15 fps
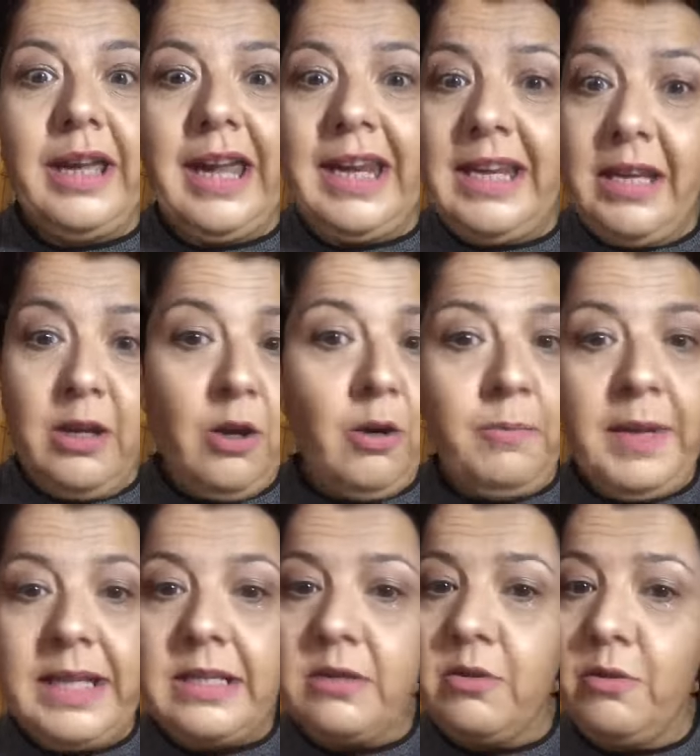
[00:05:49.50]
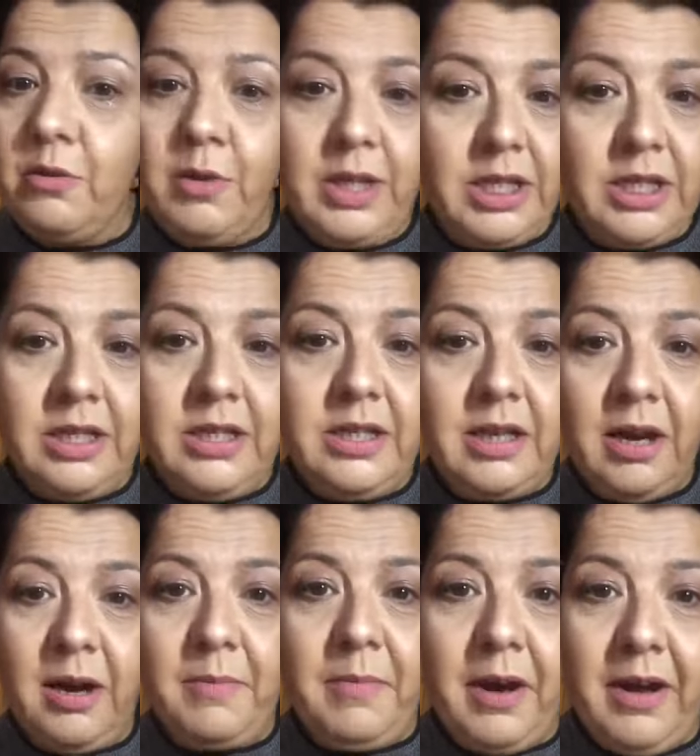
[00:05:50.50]
any comments or questions that
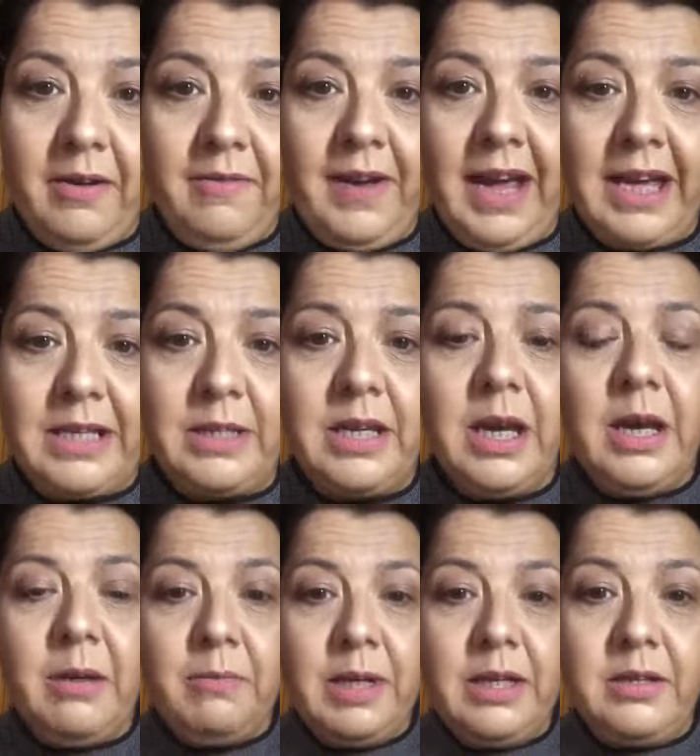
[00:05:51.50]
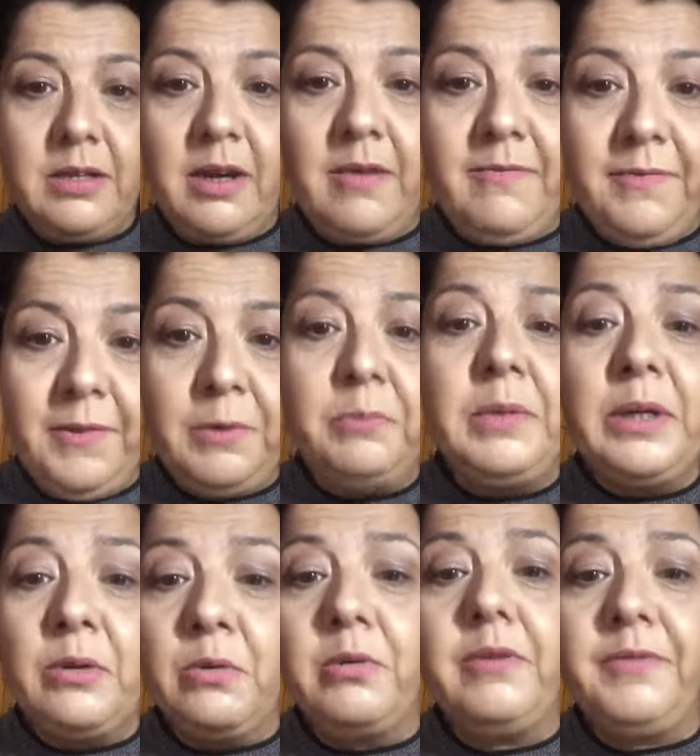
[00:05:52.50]
I might have had because I'm
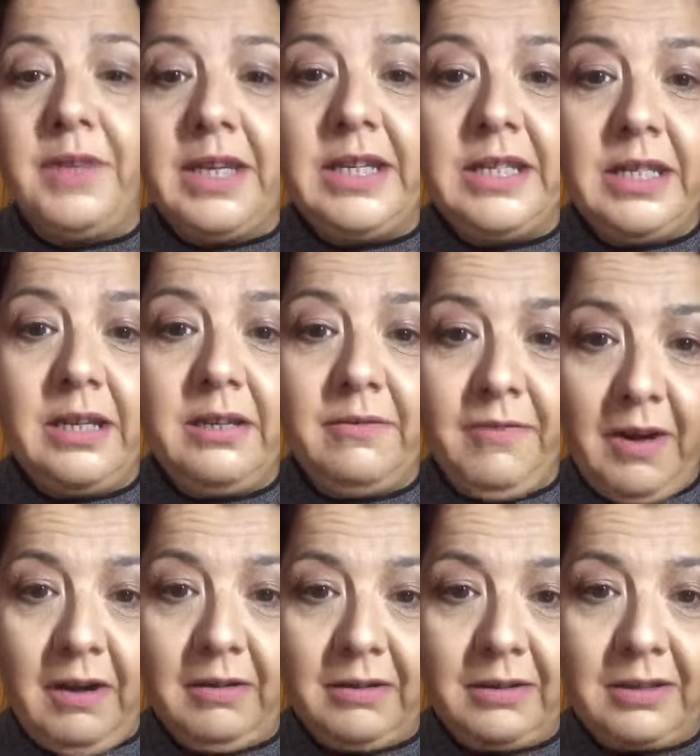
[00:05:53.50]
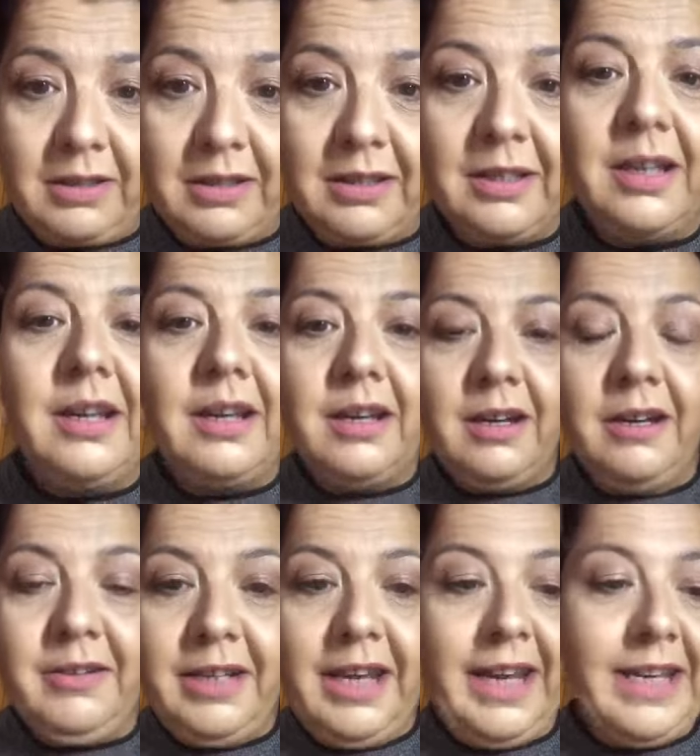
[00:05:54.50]
filming all of these in advance.
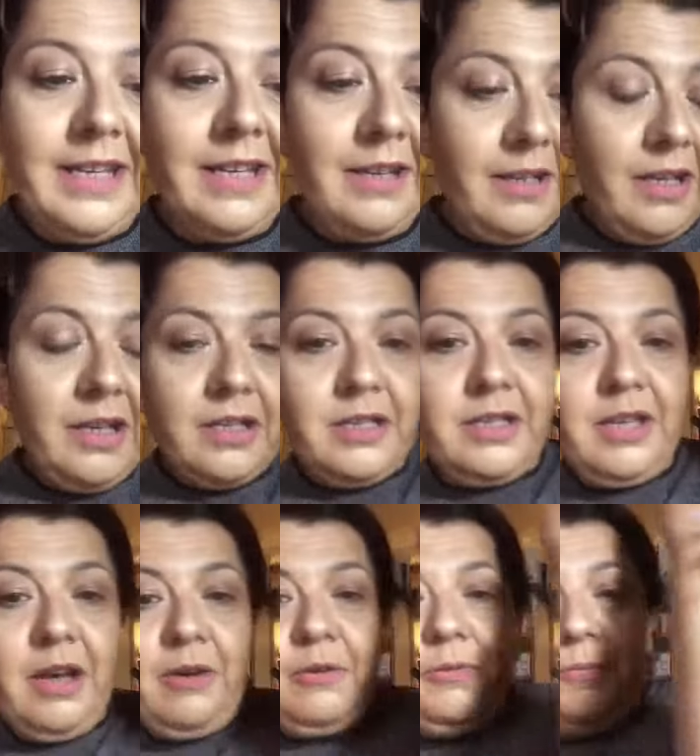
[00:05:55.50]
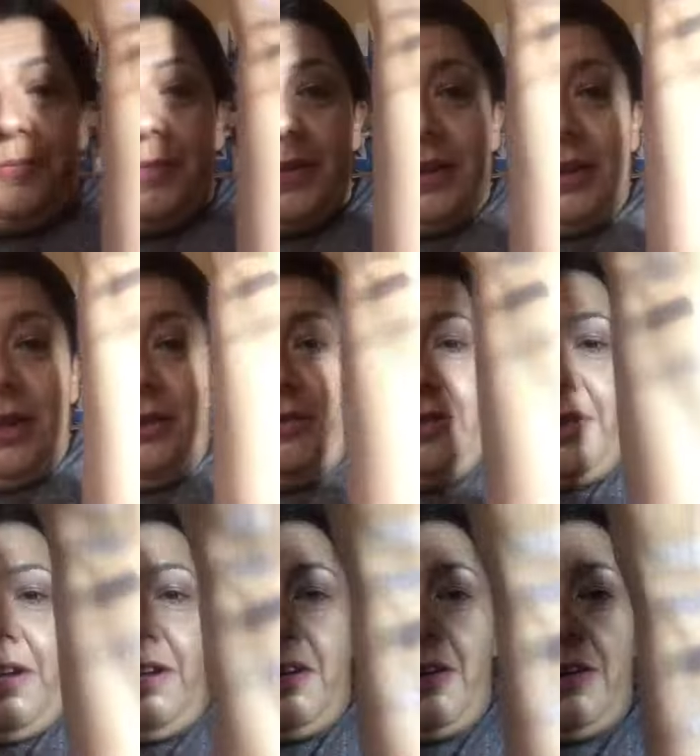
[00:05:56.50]
Okay, so those
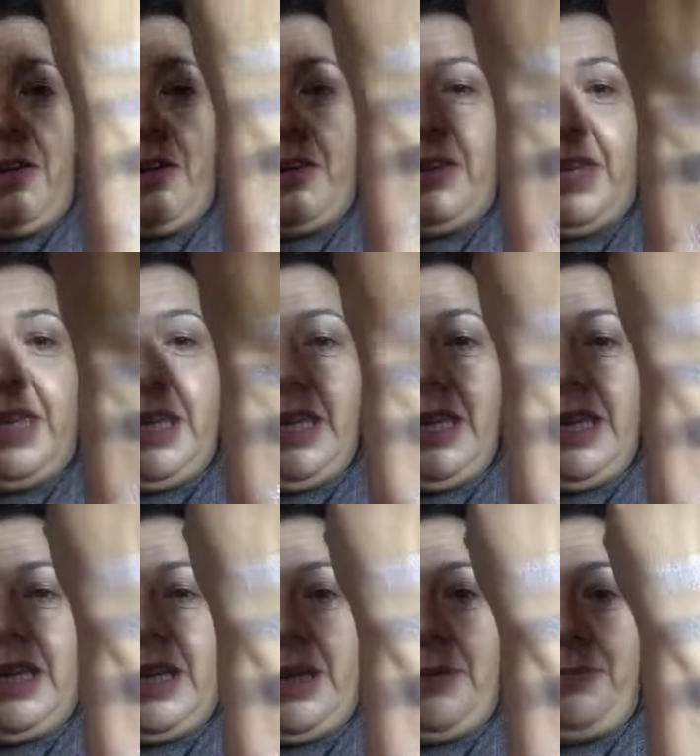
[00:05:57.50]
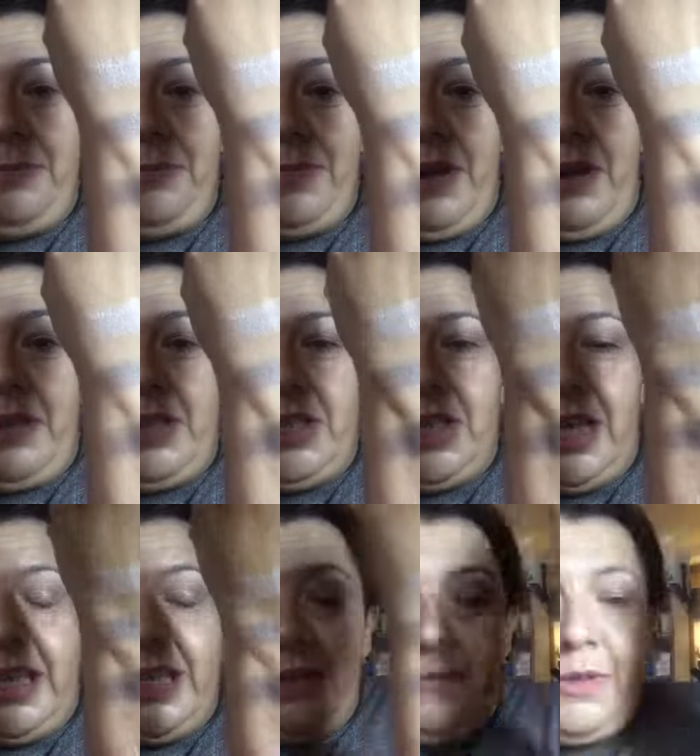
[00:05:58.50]
are the um, eye
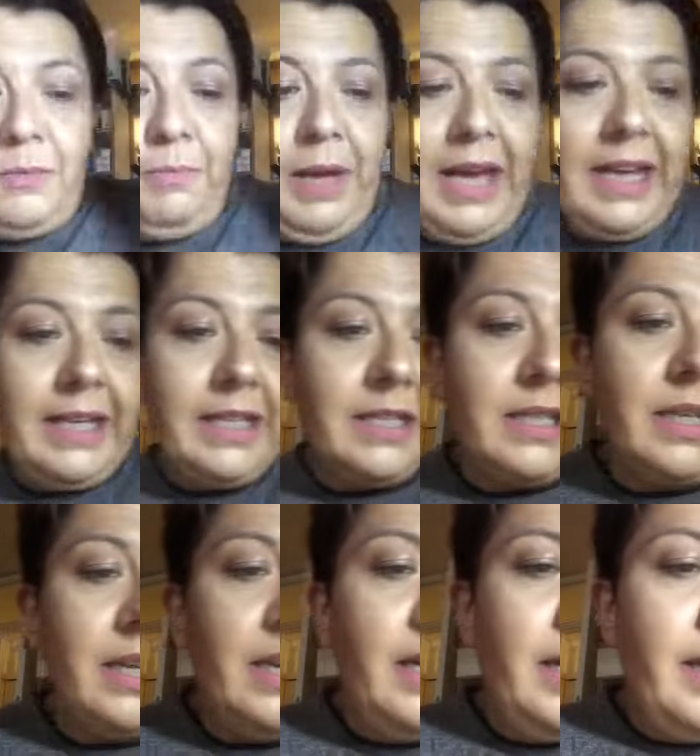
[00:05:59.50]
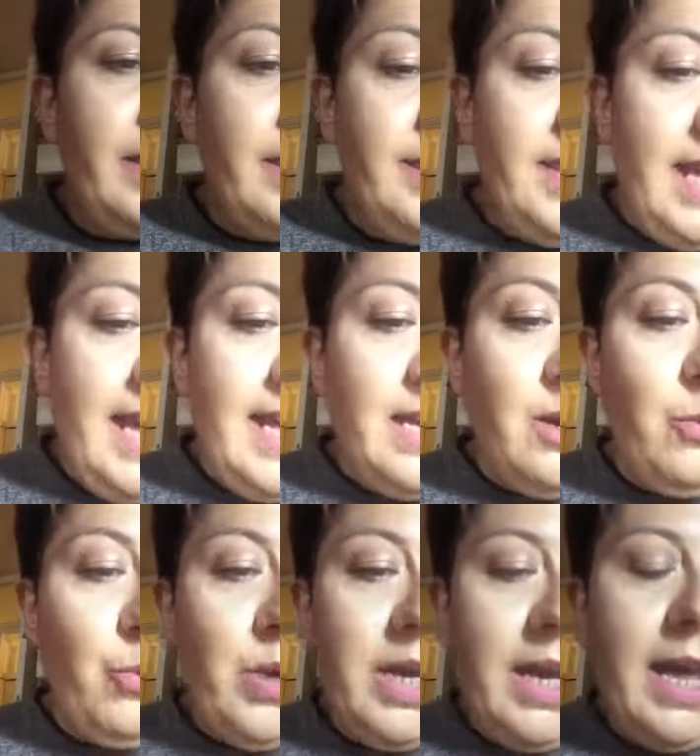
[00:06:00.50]
shades for the palette. Then
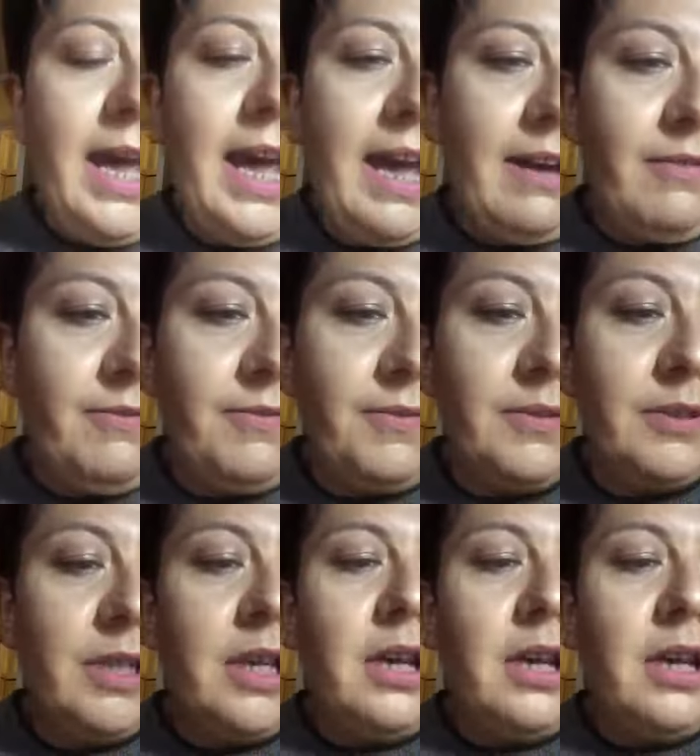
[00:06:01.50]
we have